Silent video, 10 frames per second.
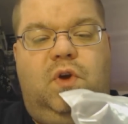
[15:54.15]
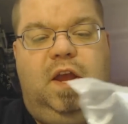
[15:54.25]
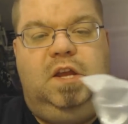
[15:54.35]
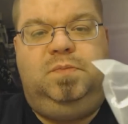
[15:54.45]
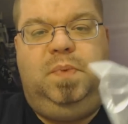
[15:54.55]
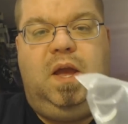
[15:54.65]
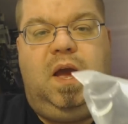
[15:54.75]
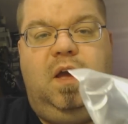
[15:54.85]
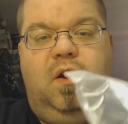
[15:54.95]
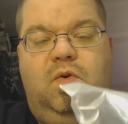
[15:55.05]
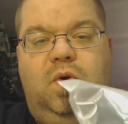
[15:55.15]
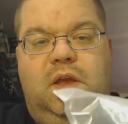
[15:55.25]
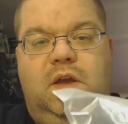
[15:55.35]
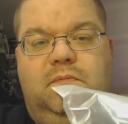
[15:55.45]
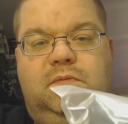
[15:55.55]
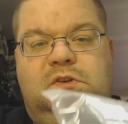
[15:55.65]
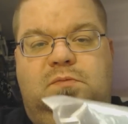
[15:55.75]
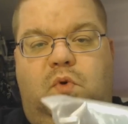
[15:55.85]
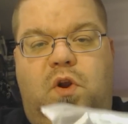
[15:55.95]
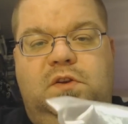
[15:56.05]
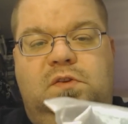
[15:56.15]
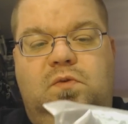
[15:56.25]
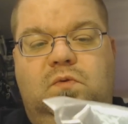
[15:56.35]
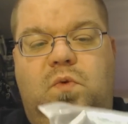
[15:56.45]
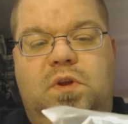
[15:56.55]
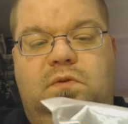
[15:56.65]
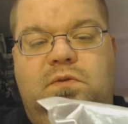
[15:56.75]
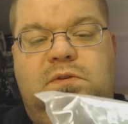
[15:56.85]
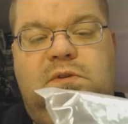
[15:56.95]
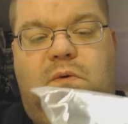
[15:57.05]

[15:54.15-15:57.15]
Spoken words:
HPI OEM Sprint 2 wheels